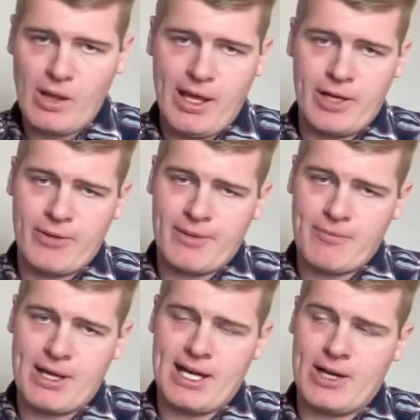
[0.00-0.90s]
Anyway,
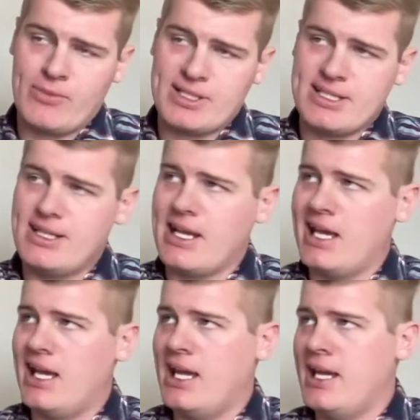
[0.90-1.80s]
we did
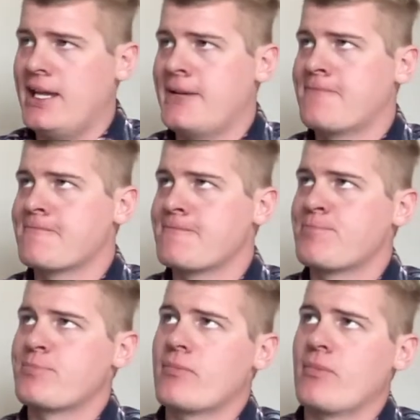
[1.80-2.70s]
a
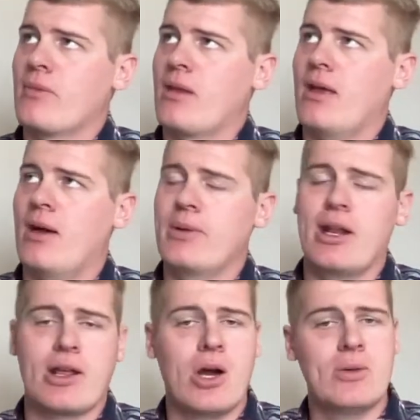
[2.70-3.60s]

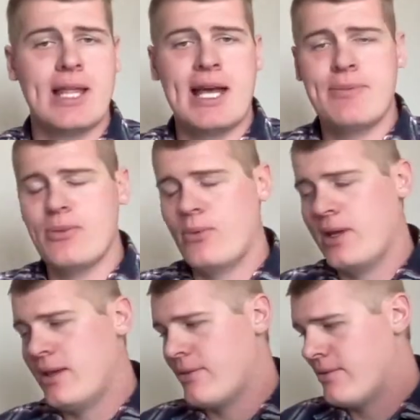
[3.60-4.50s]
collab
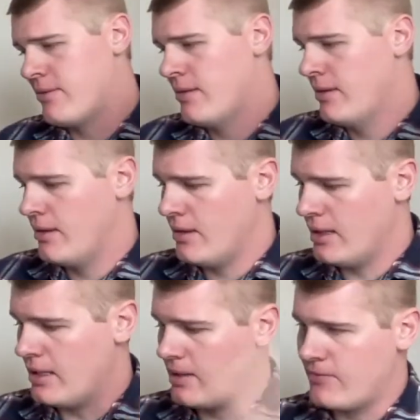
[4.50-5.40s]
with
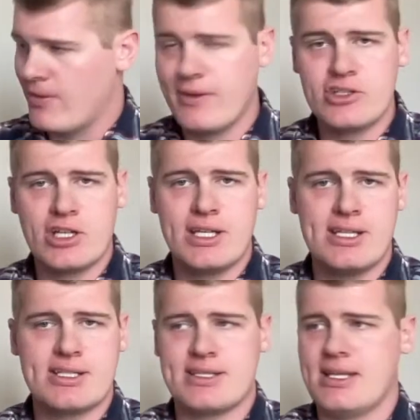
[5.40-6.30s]
Flipping
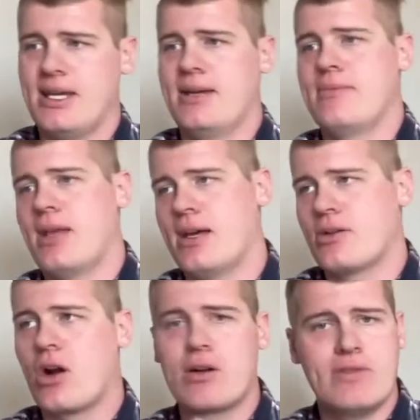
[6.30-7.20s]
Genius. It's a
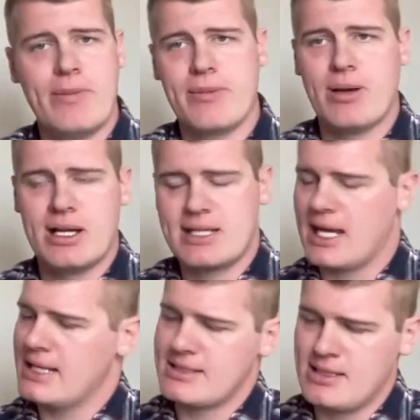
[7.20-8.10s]
car flipping
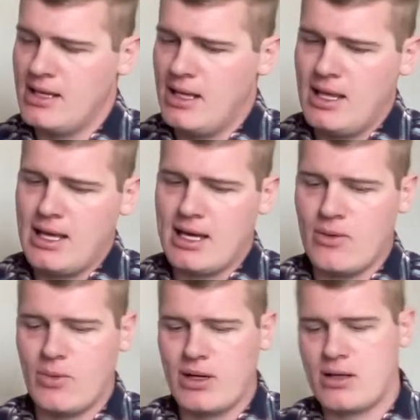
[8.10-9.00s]
podcast
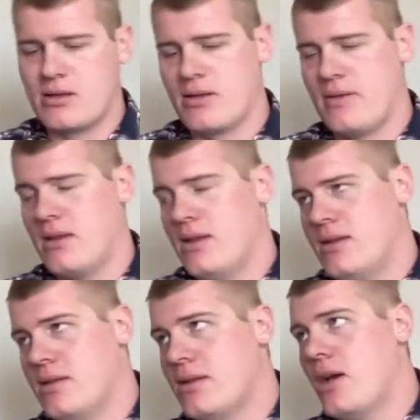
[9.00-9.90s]
where
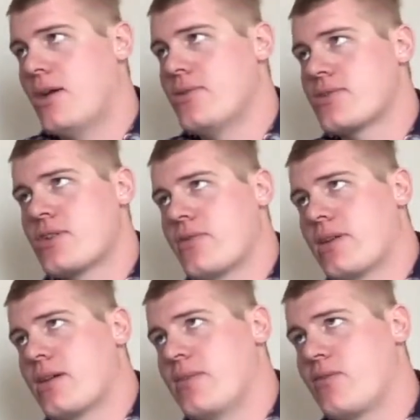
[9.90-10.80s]
the host over
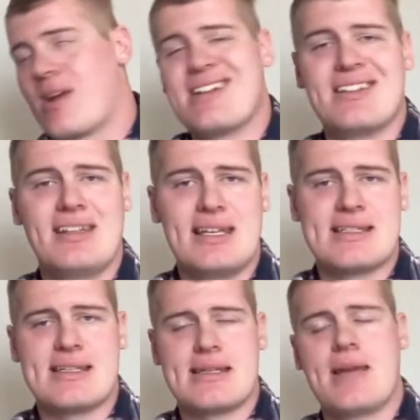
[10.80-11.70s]
there, I believe Randy Lee
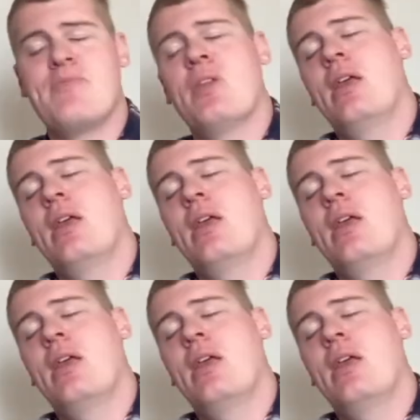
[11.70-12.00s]
is his name.